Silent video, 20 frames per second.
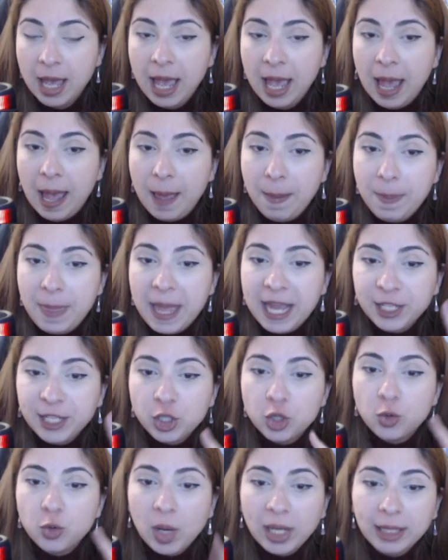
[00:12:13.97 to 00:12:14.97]
And they
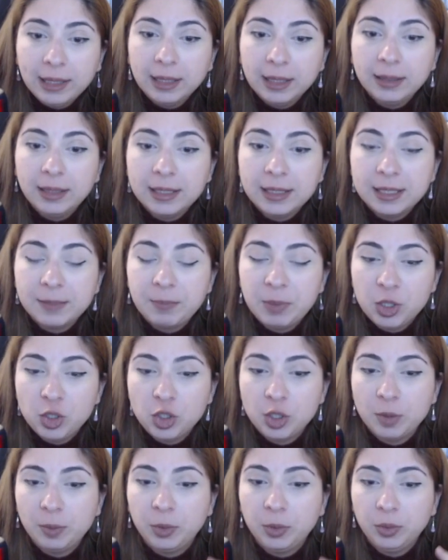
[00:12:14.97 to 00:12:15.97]
traded this
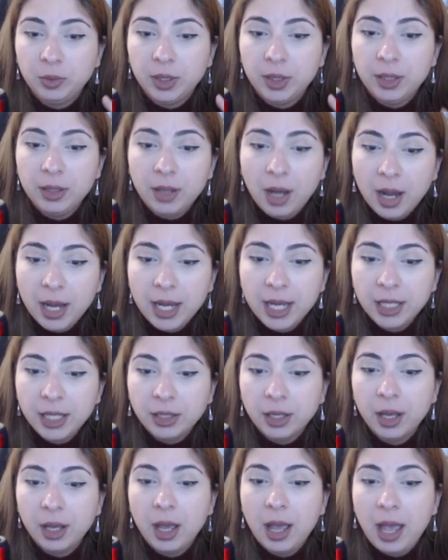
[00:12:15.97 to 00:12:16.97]
bishop to the
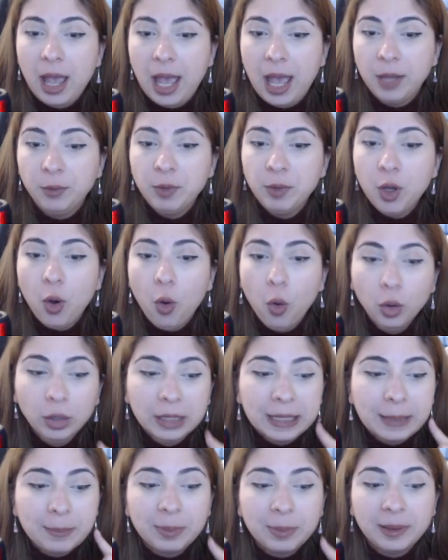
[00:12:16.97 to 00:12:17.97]
knight, and we
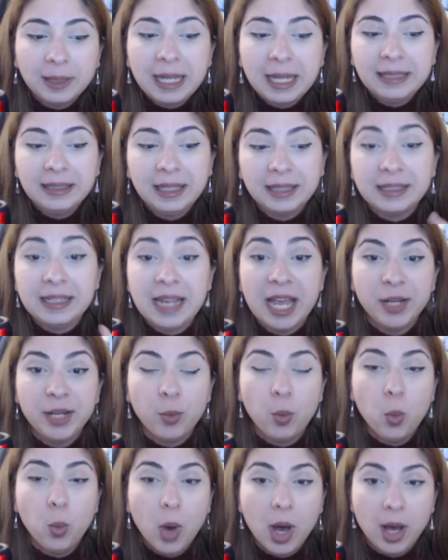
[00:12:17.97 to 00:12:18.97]
only played that knight
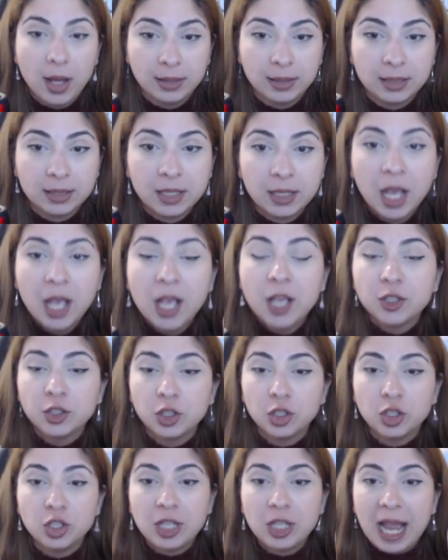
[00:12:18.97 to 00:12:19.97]
once.
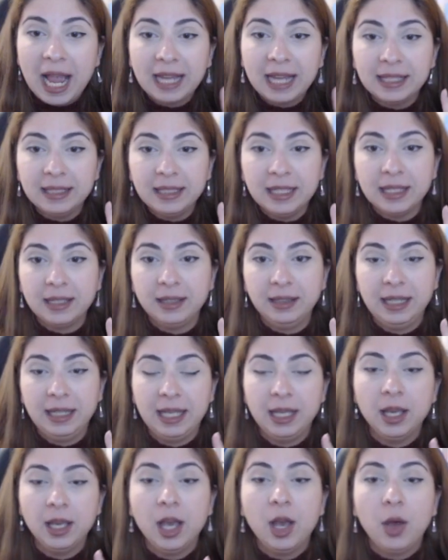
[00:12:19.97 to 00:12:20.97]
So
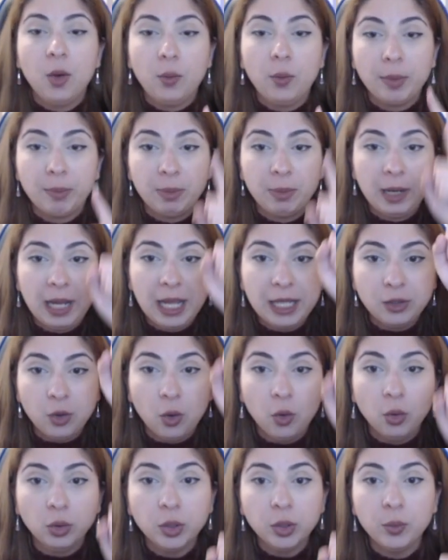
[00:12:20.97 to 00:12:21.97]
technically, we played
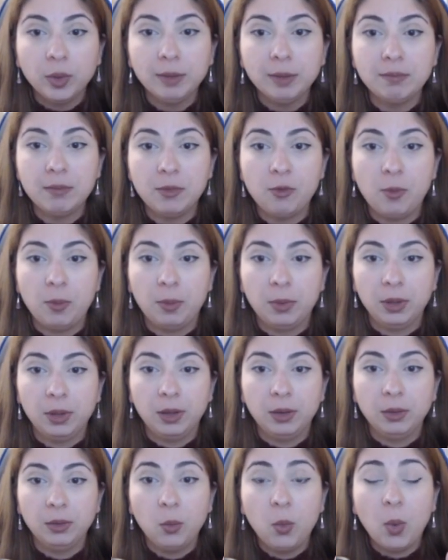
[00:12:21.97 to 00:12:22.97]
only one move,
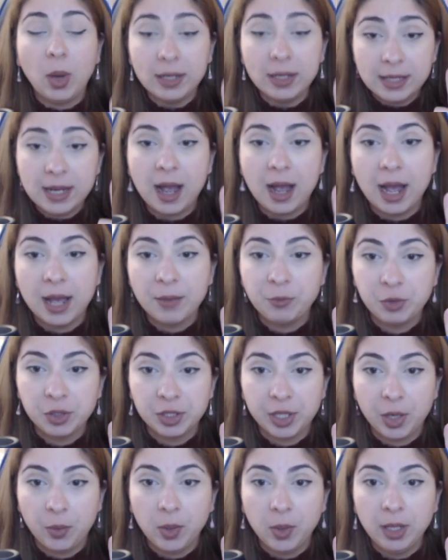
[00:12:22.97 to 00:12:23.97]
uh, one time
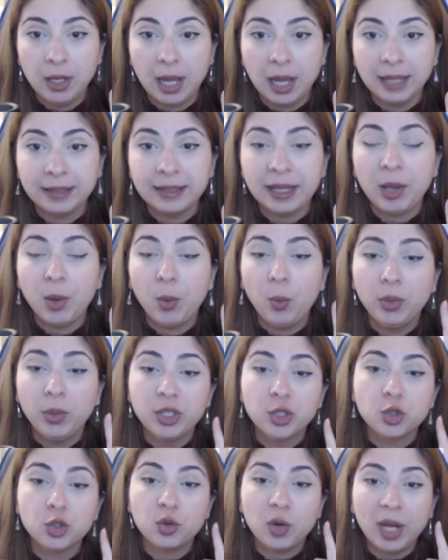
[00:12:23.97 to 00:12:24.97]
with our knight and we
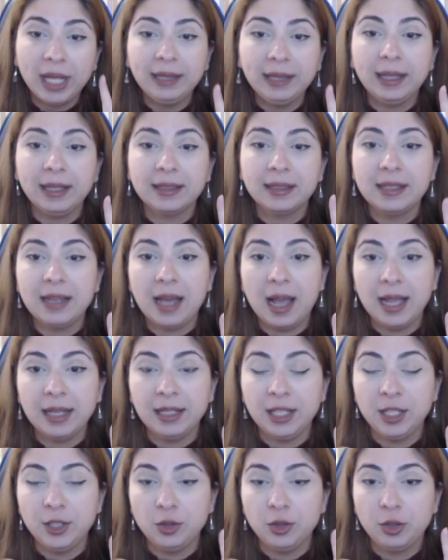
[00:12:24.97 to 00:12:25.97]
trade that knight
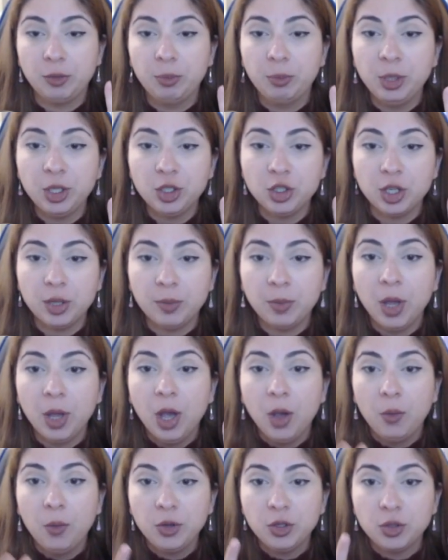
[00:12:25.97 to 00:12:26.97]
into the bishop,
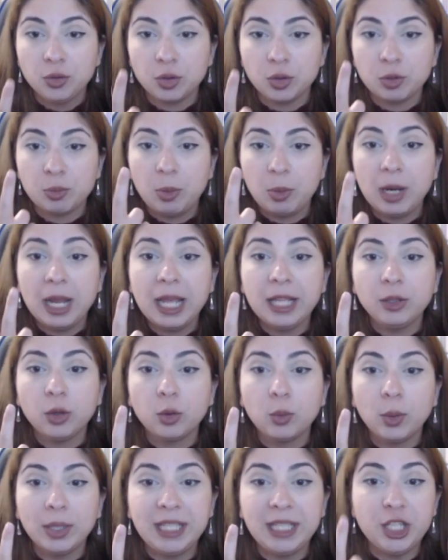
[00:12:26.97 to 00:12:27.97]
which was played
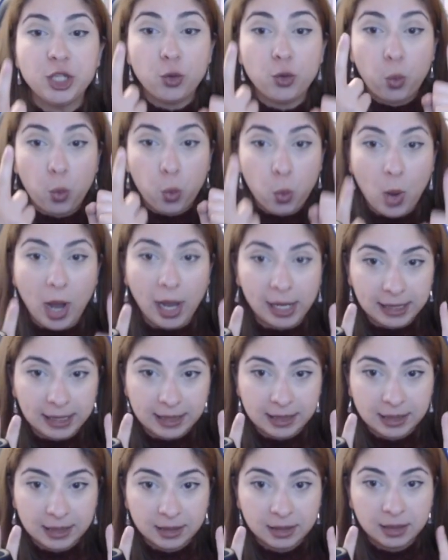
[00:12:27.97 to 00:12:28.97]
already
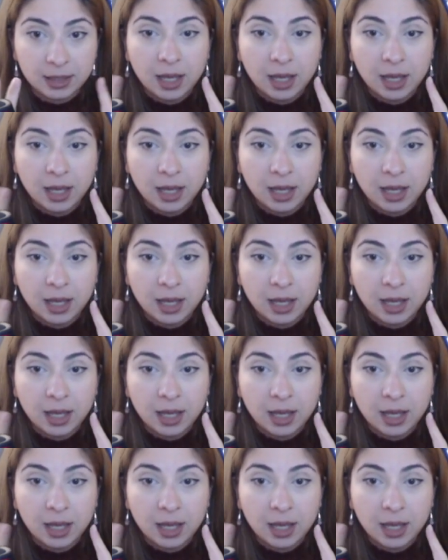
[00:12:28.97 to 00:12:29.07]
twice.